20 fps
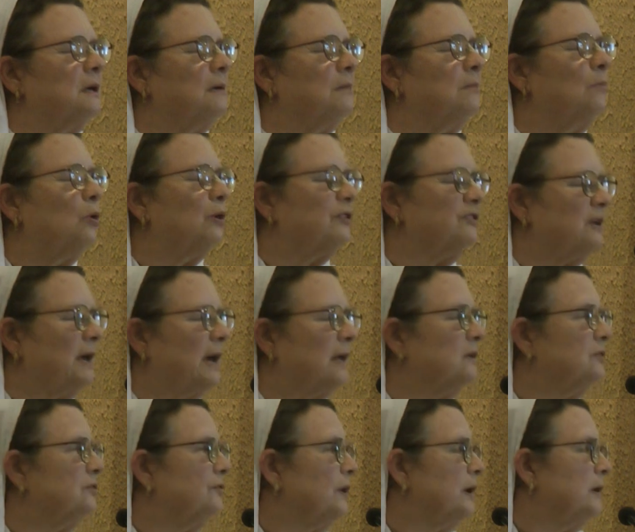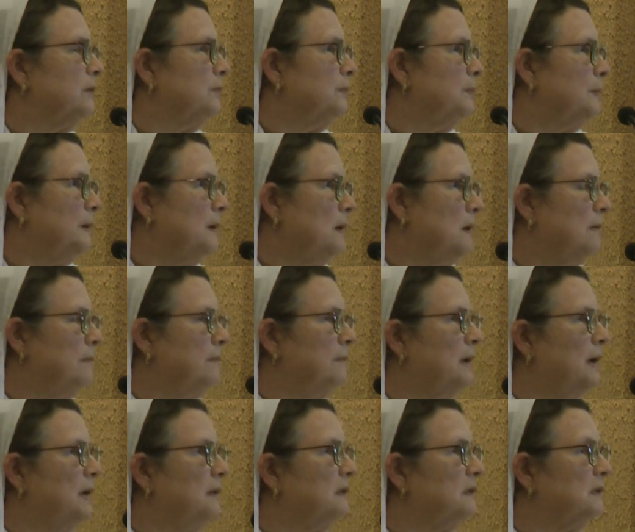more satisfied we
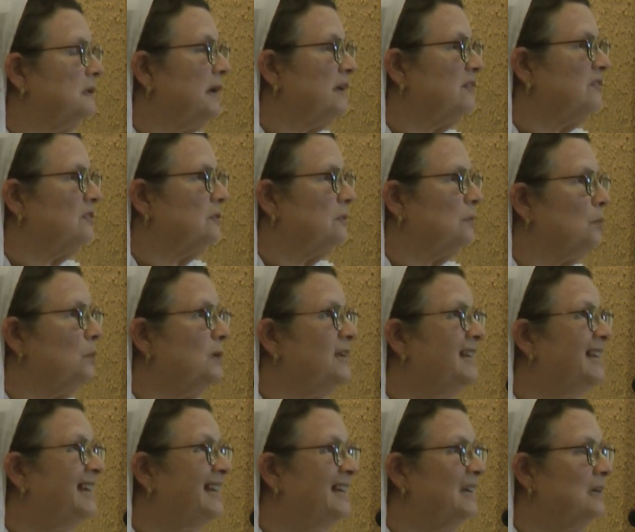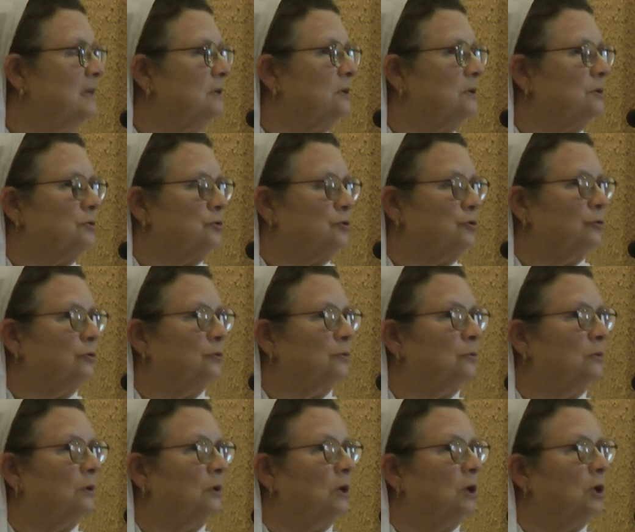become, and the less we need
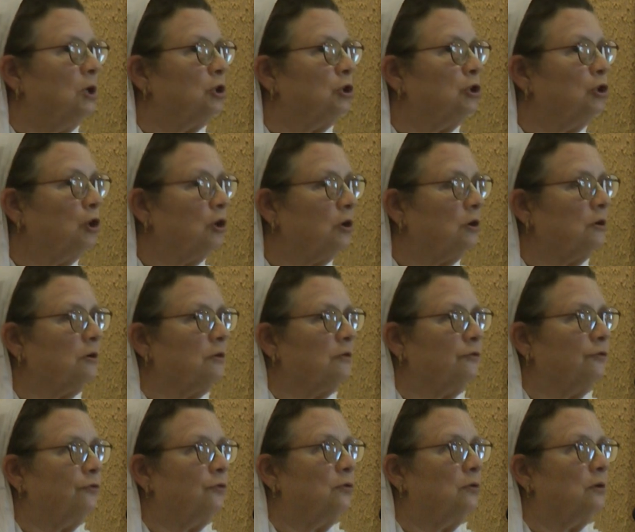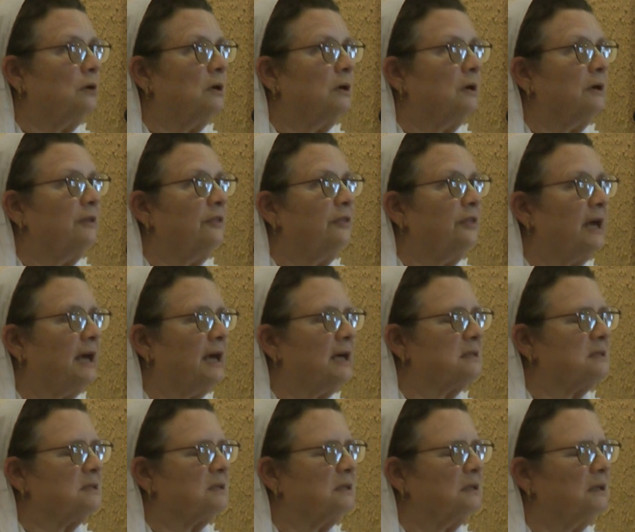to look for
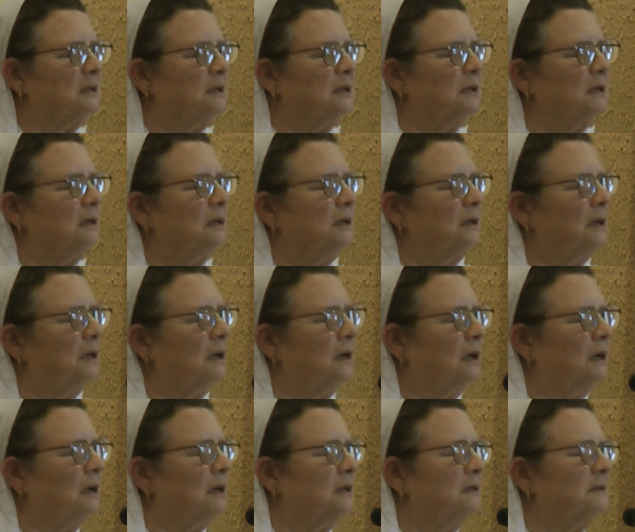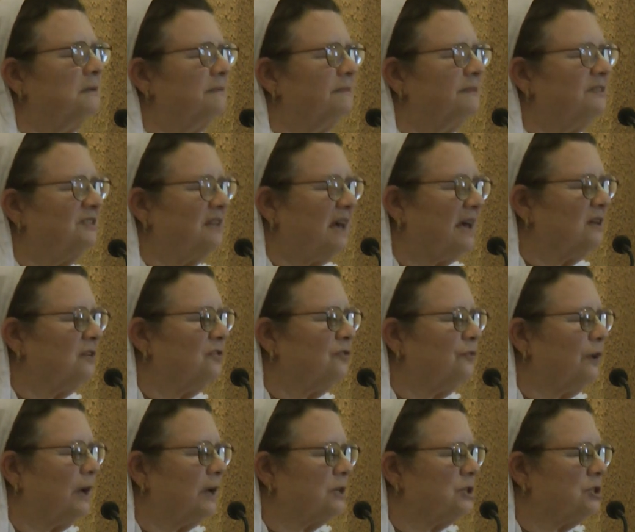that
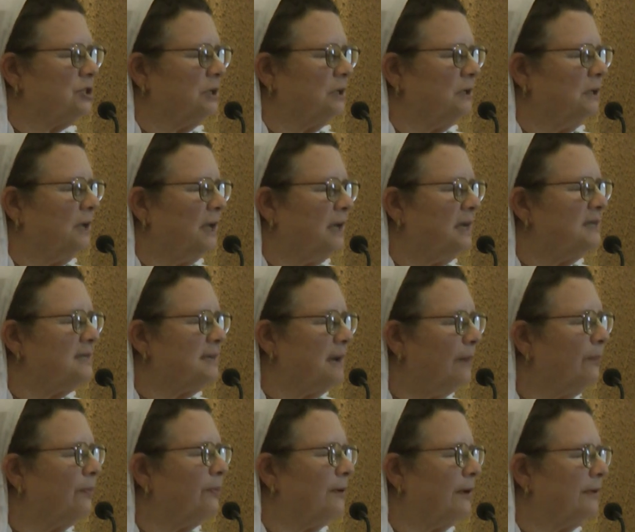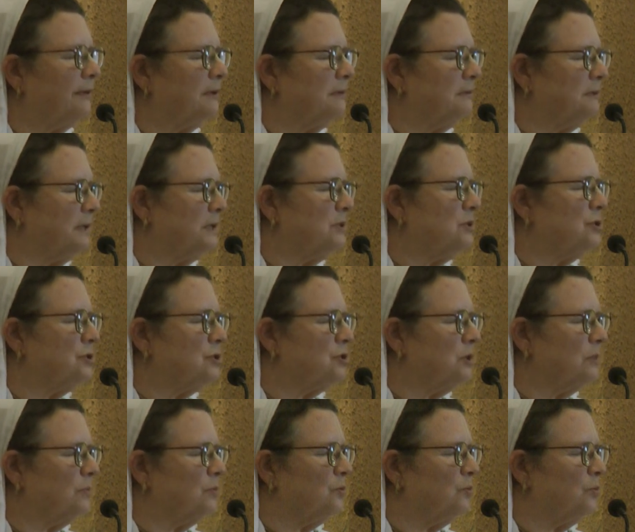satisfaction in temporary
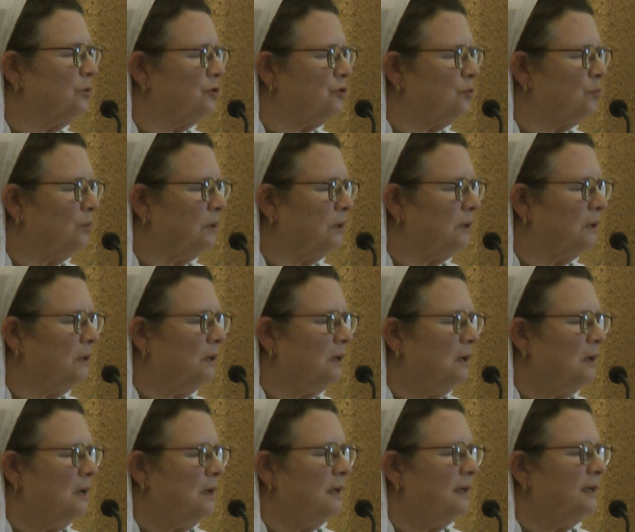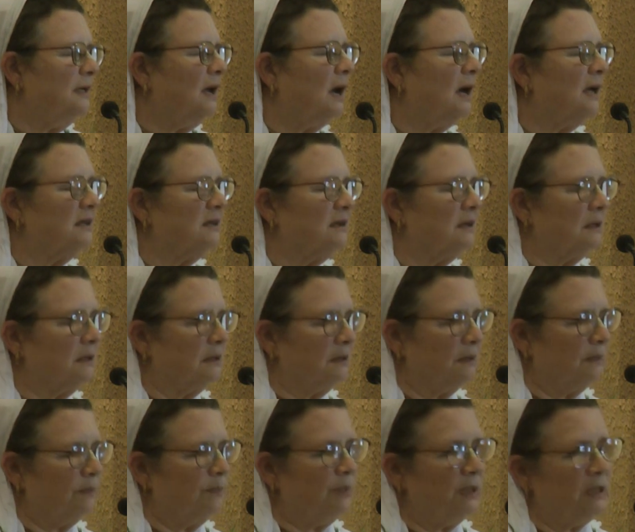relationships, which will not
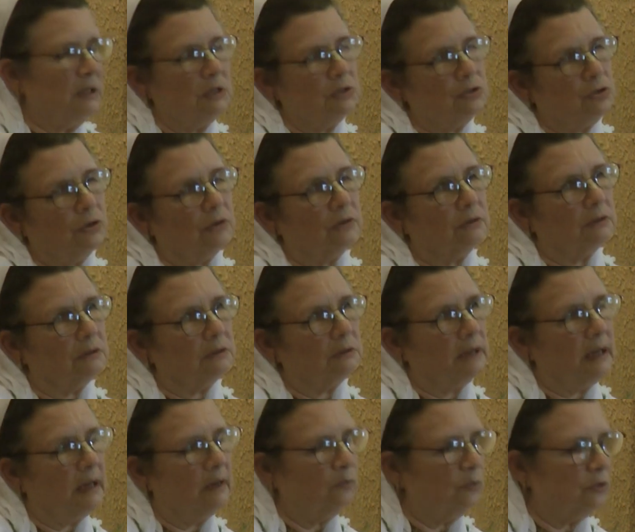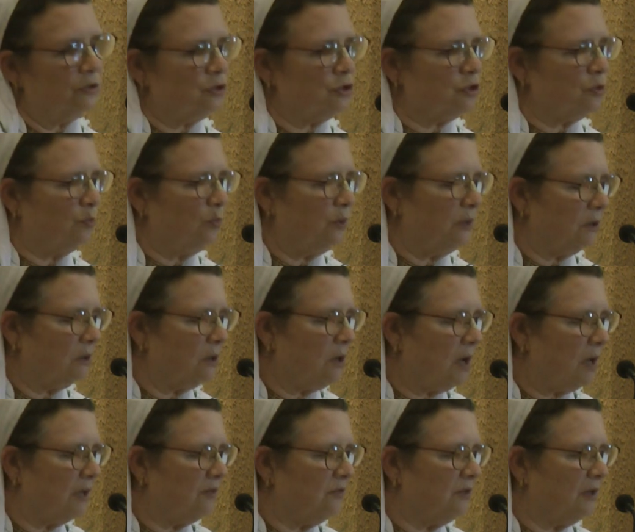be eternal and which will
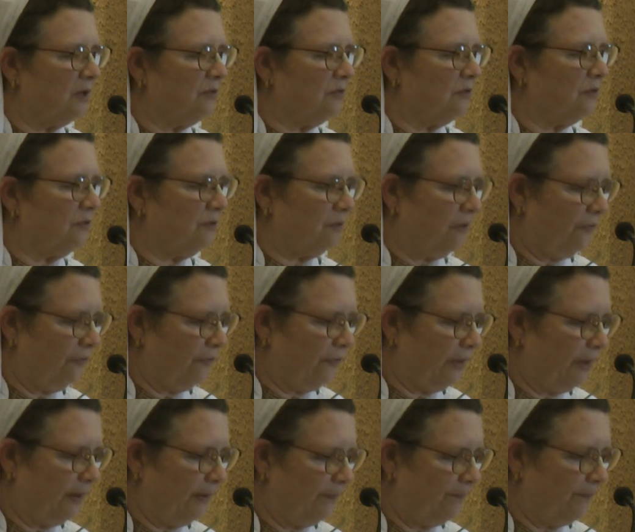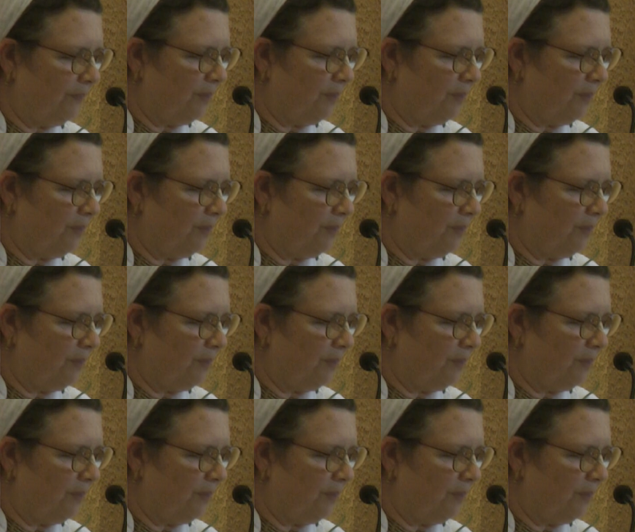cause us suffering.